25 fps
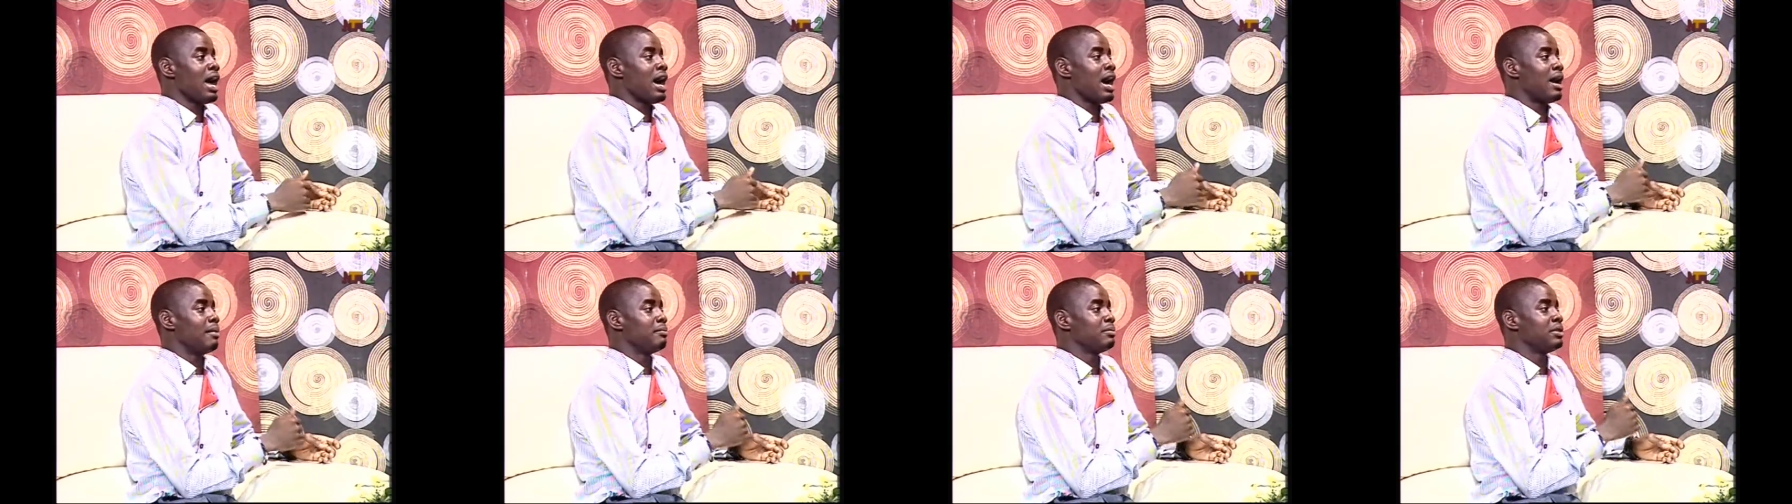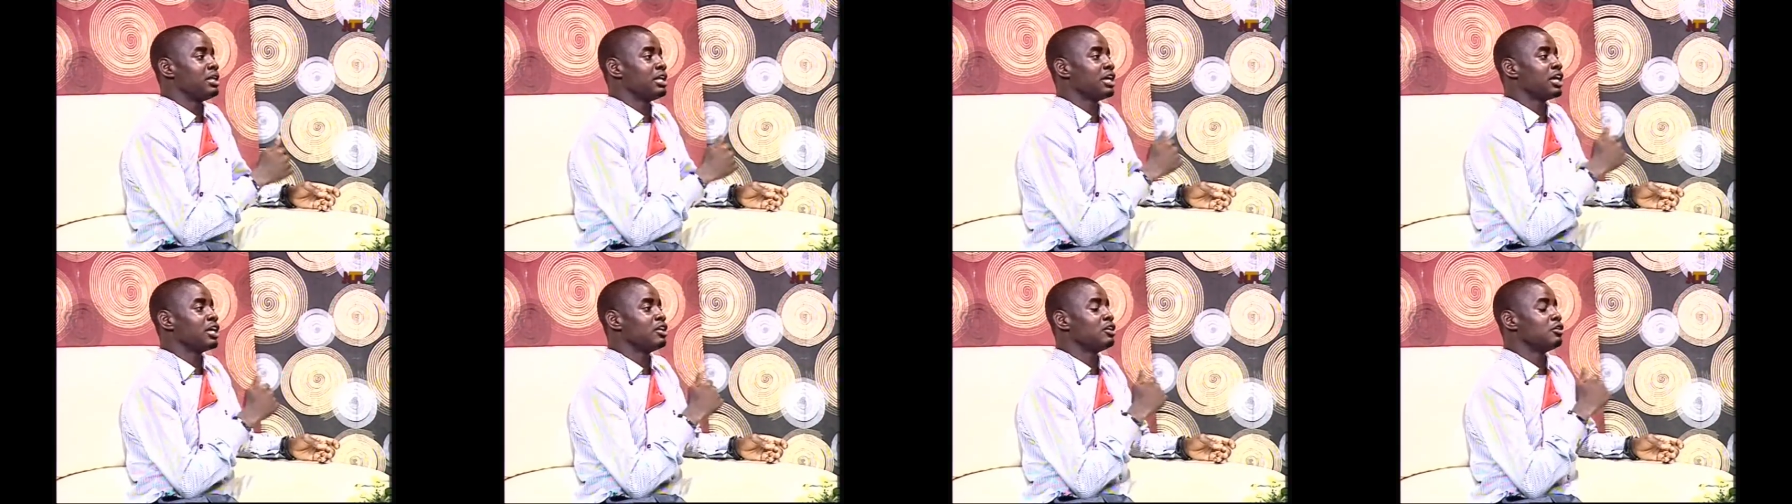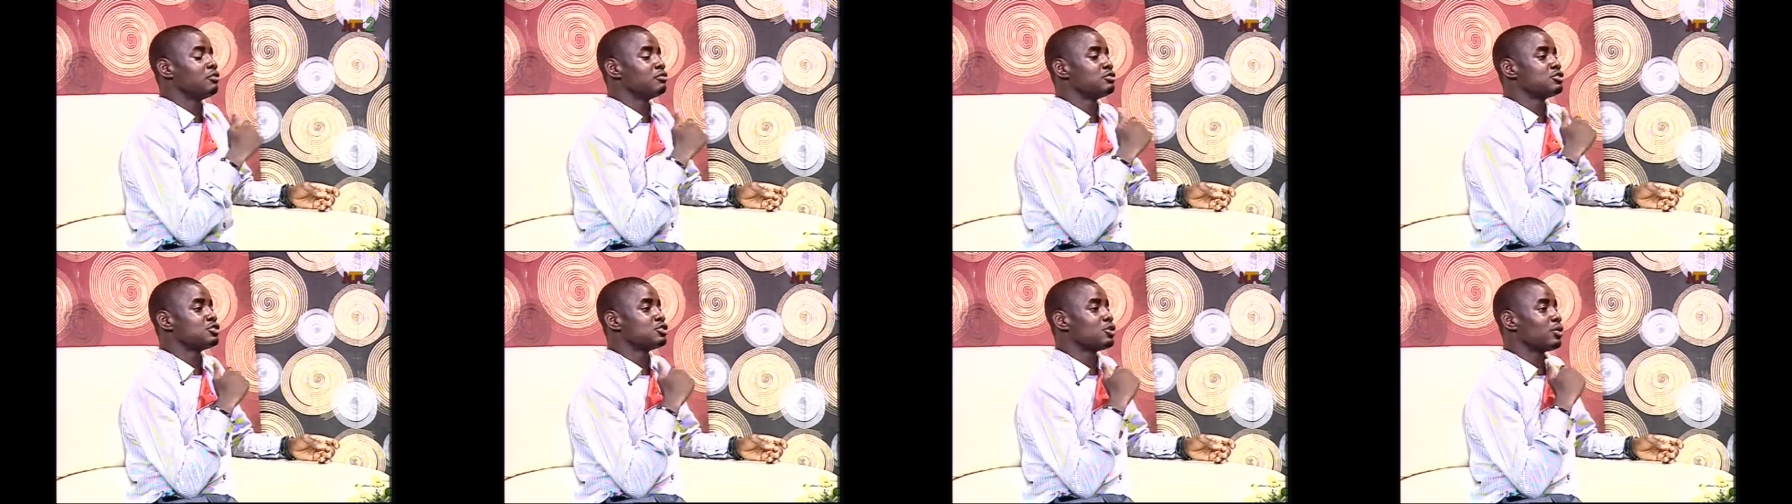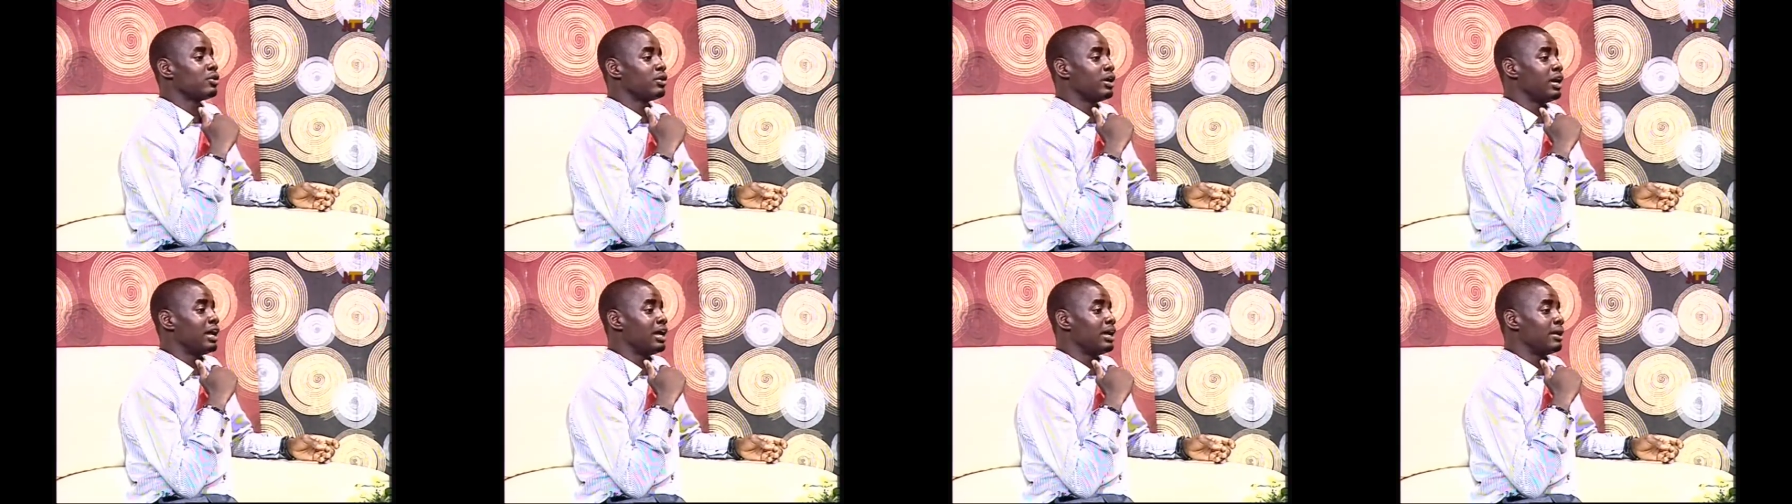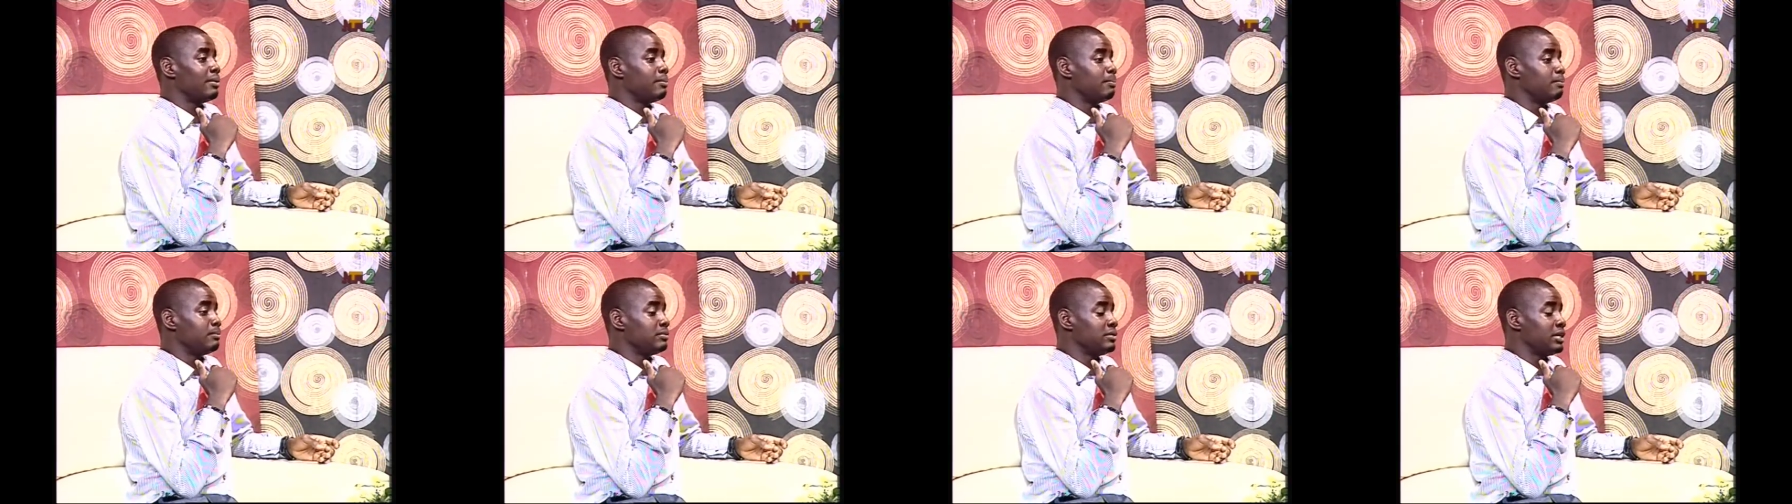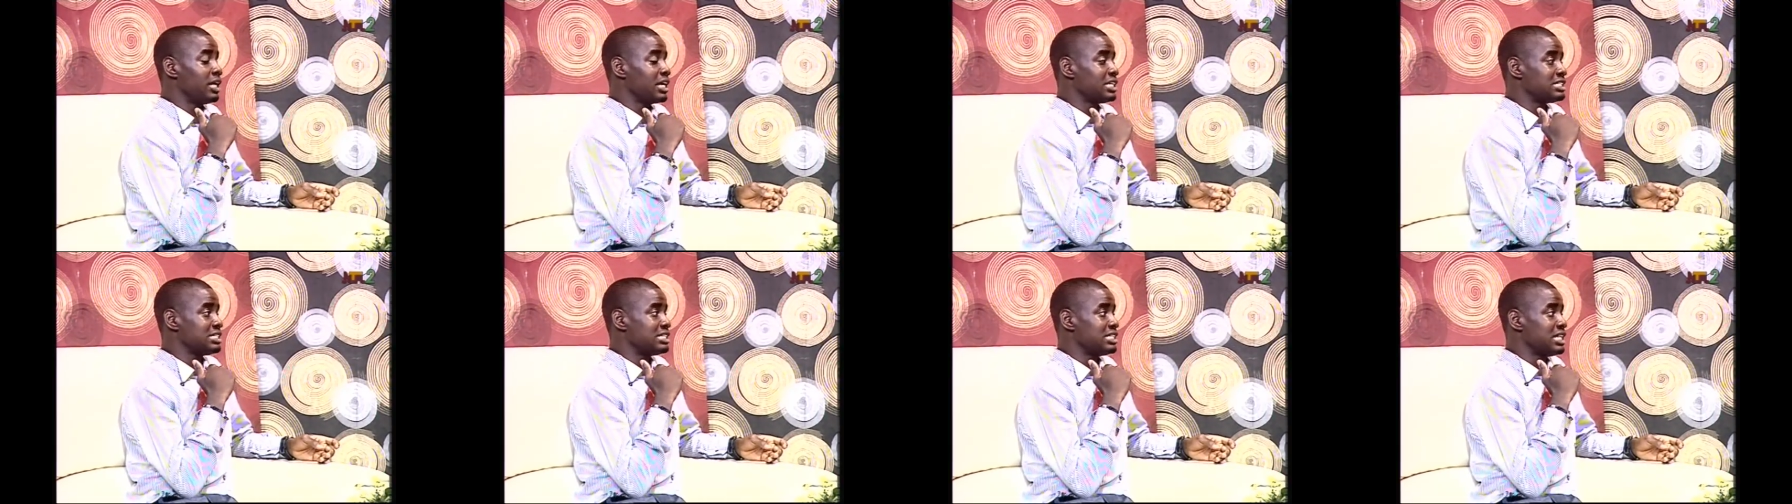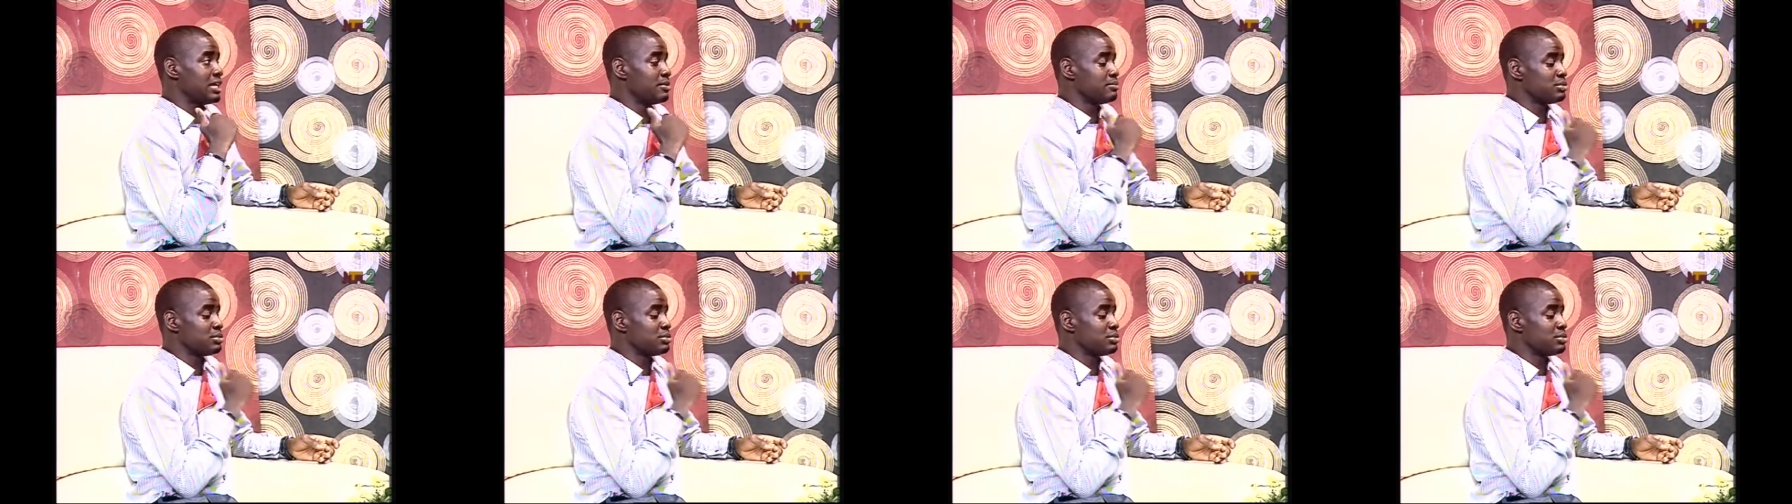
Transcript: i'm thinking of store um, getting them